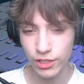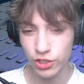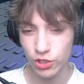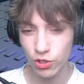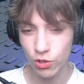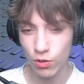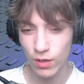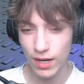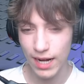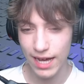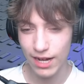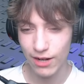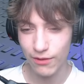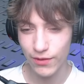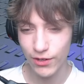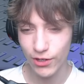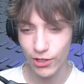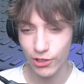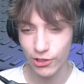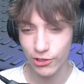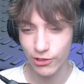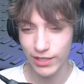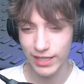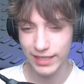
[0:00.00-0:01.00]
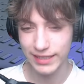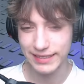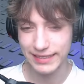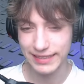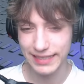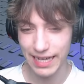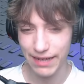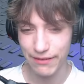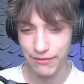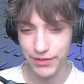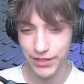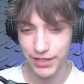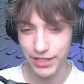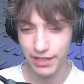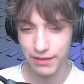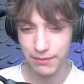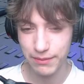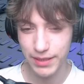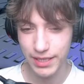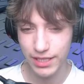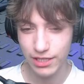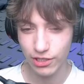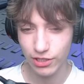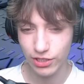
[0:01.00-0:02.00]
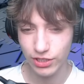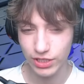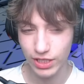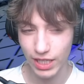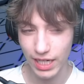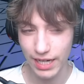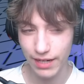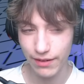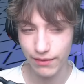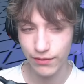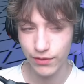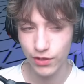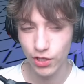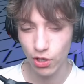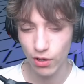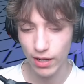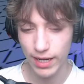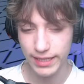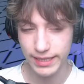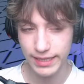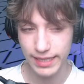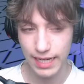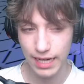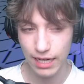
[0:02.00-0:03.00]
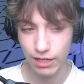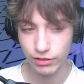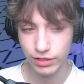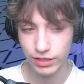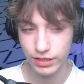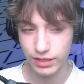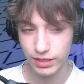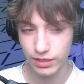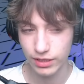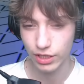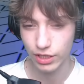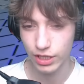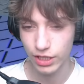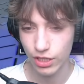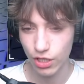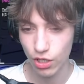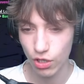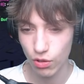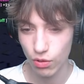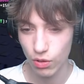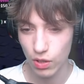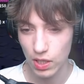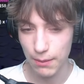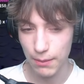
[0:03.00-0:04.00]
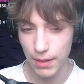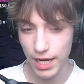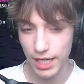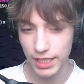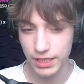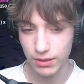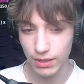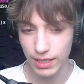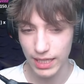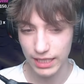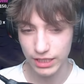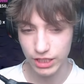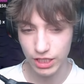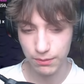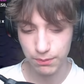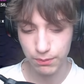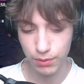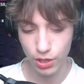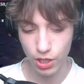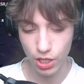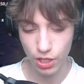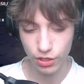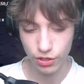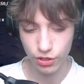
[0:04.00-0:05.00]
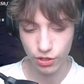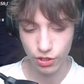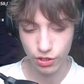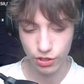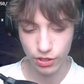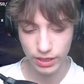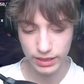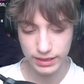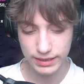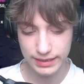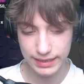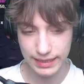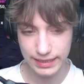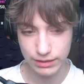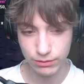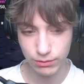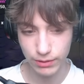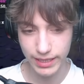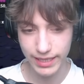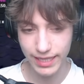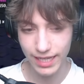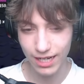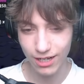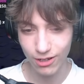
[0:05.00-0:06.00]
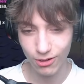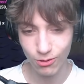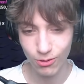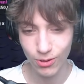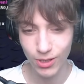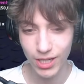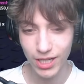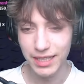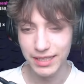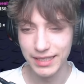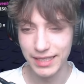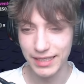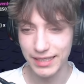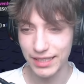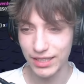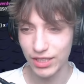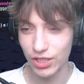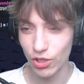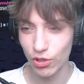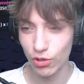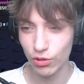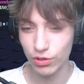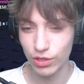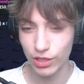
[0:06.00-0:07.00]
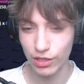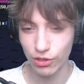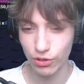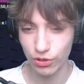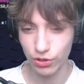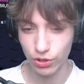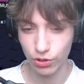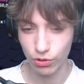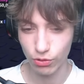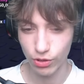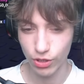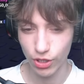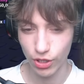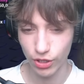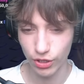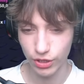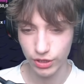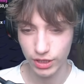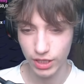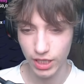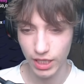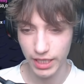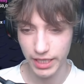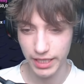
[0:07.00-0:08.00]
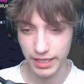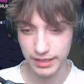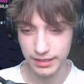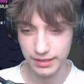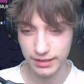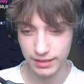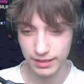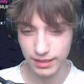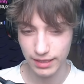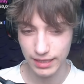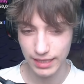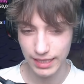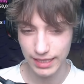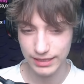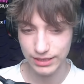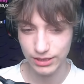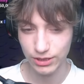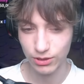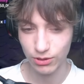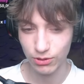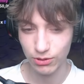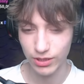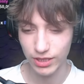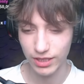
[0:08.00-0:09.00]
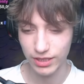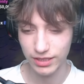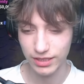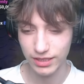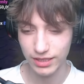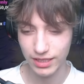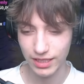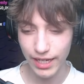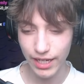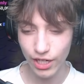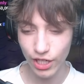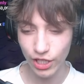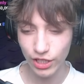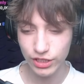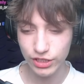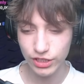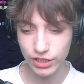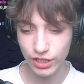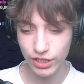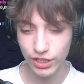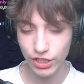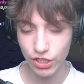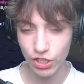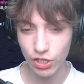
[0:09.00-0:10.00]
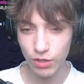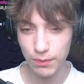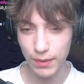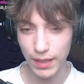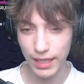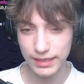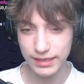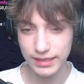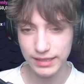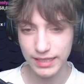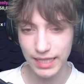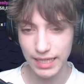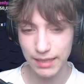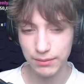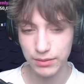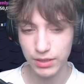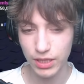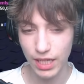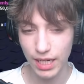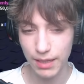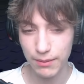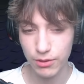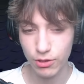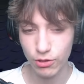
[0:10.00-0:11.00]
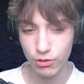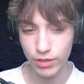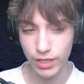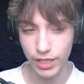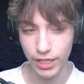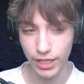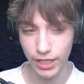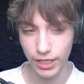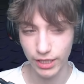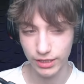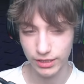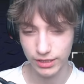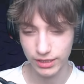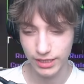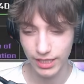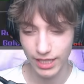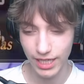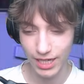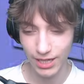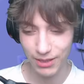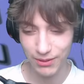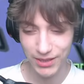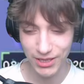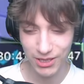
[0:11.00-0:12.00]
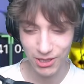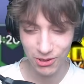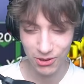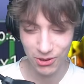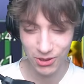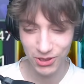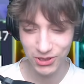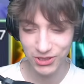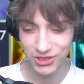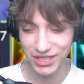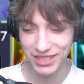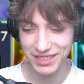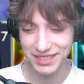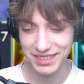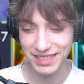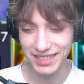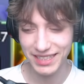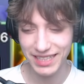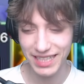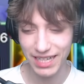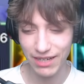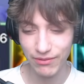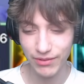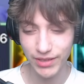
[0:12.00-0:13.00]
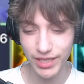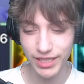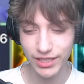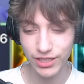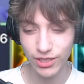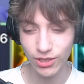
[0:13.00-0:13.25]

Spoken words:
score out of 107 because I have no idea how this to go. I might as well actually put on 106 right now. This is going to look so cursed, guys. Let's do this. It hurts to do, but at the same time, who cares? There we go. 106 Heavenly